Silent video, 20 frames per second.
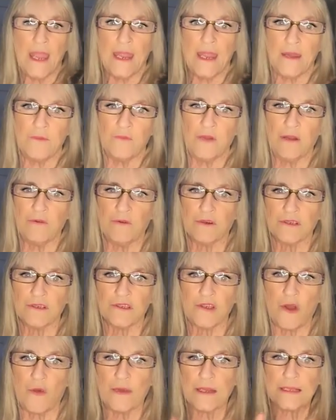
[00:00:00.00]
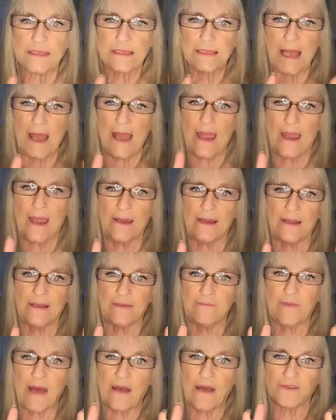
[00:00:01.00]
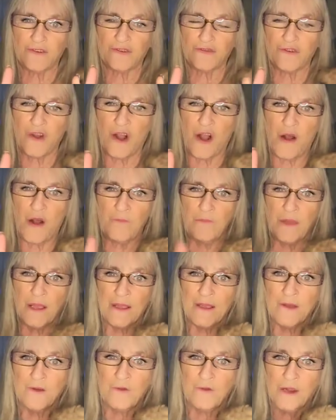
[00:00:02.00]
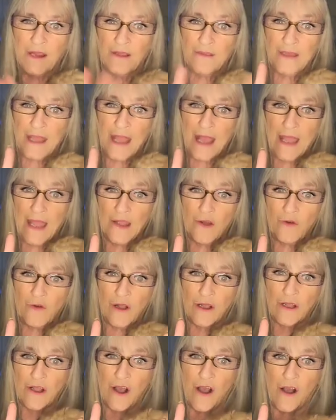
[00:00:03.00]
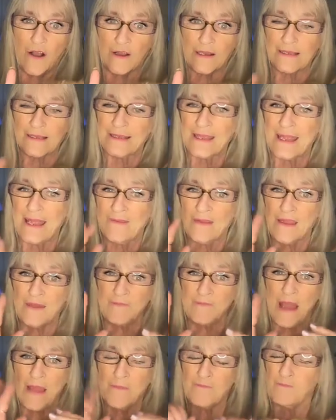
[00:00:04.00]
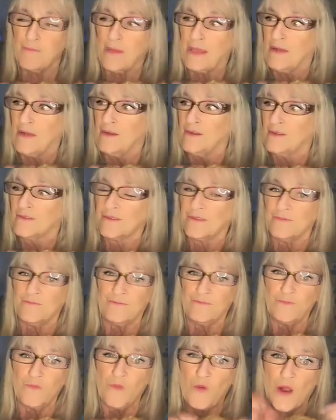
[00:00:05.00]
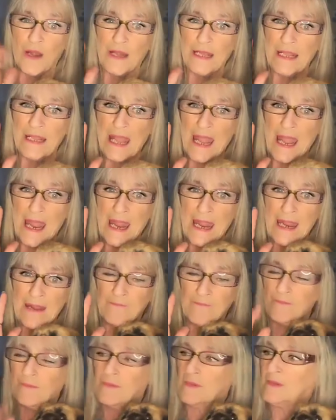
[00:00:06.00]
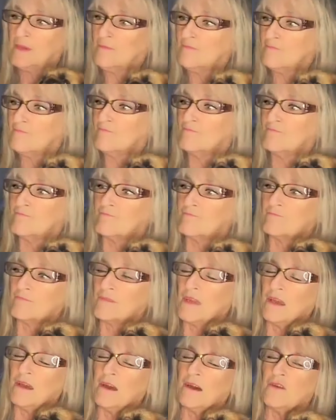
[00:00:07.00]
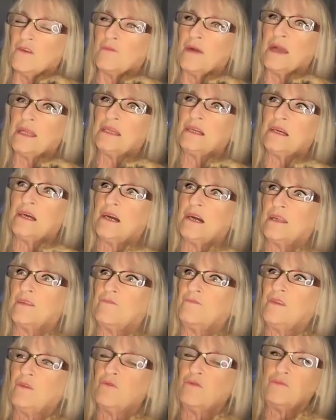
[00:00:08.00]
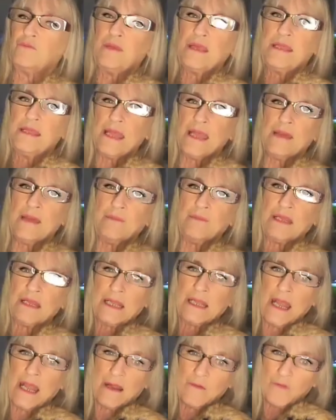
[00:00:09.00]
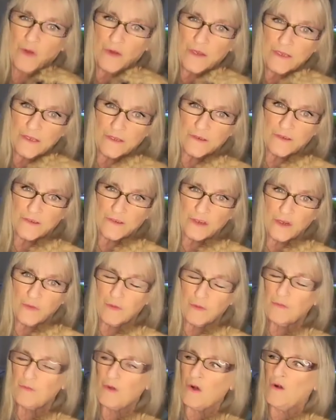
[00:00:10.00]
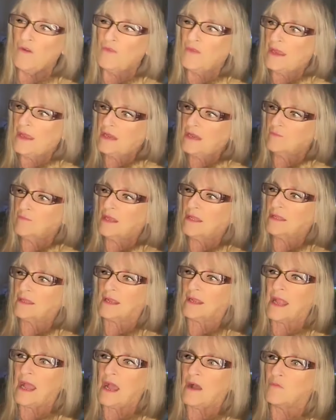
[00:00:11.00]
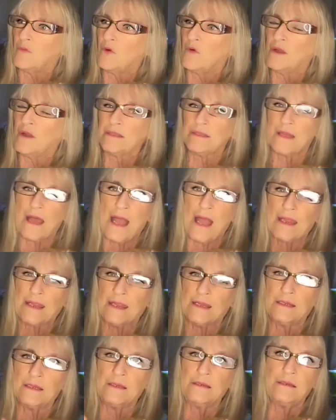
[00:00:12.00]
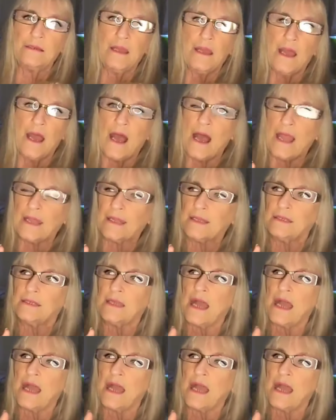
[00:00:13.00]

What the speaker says: And we were so excited about Trump winning the Iowa caucus. And then my Bills won again. Oh my God, if it would be them and the Cowboys in the Super Bowl and they could beat the Cowboys, I could